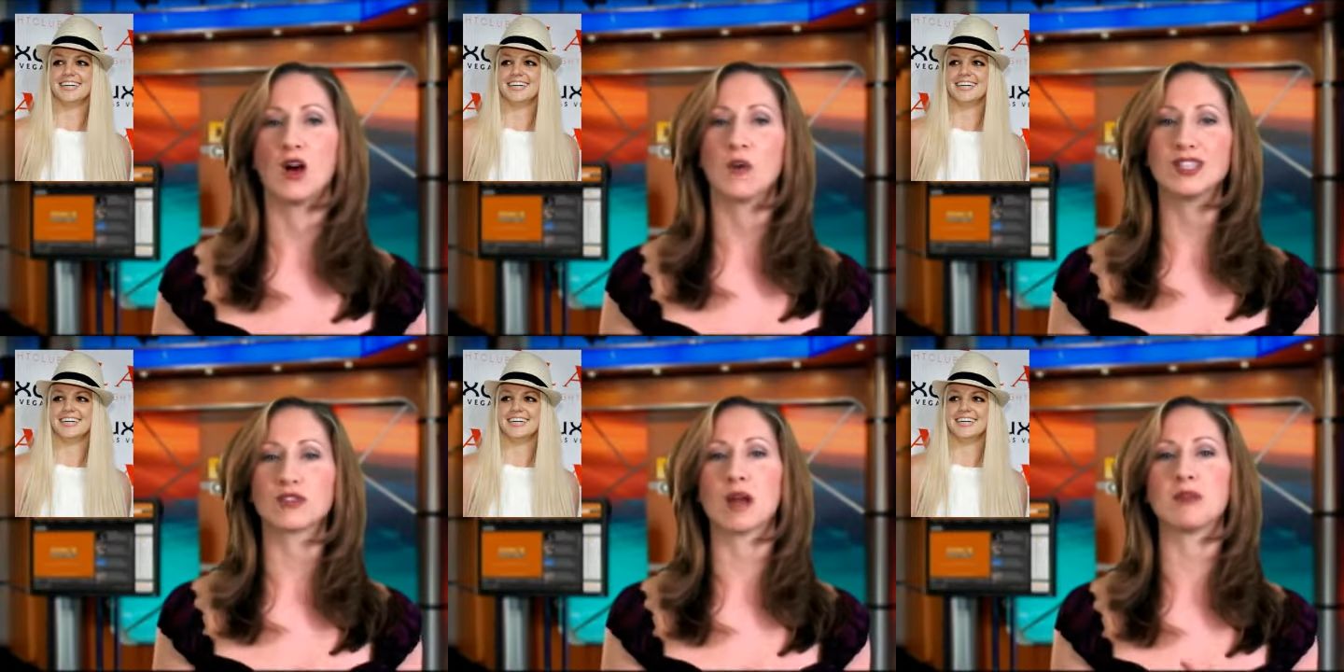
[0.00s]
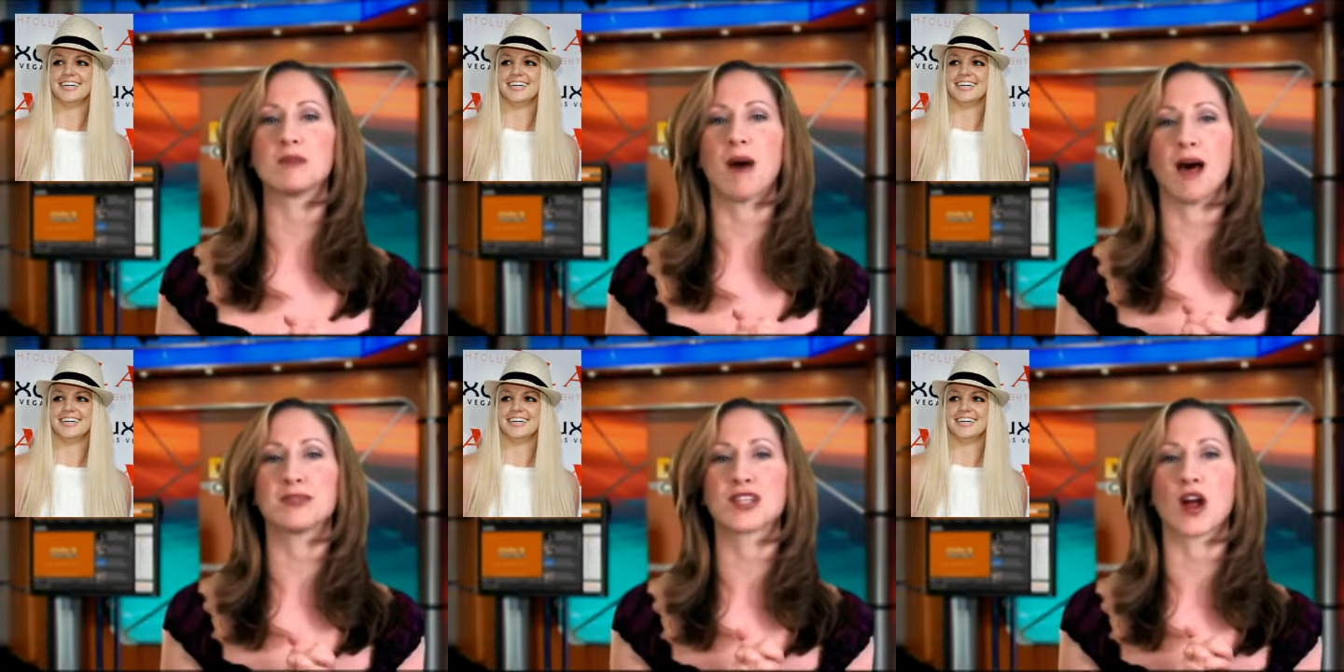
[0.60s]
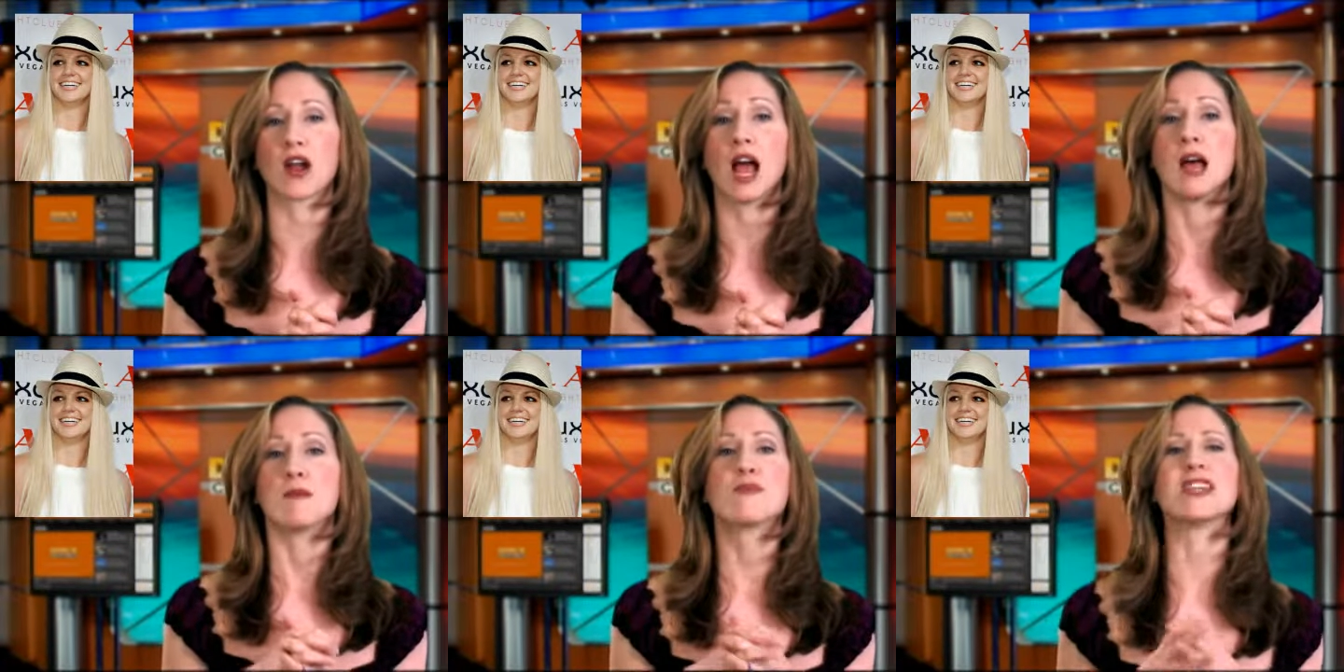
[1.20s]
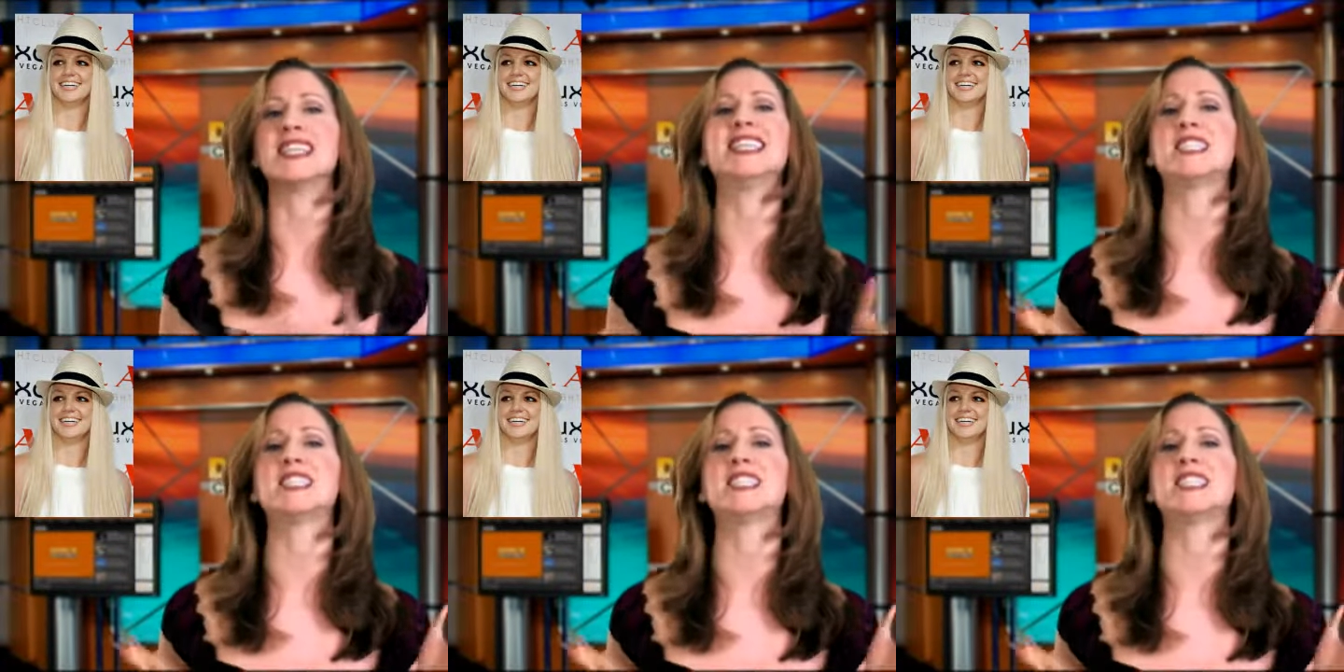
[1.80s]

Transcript: when troubled pop star Britney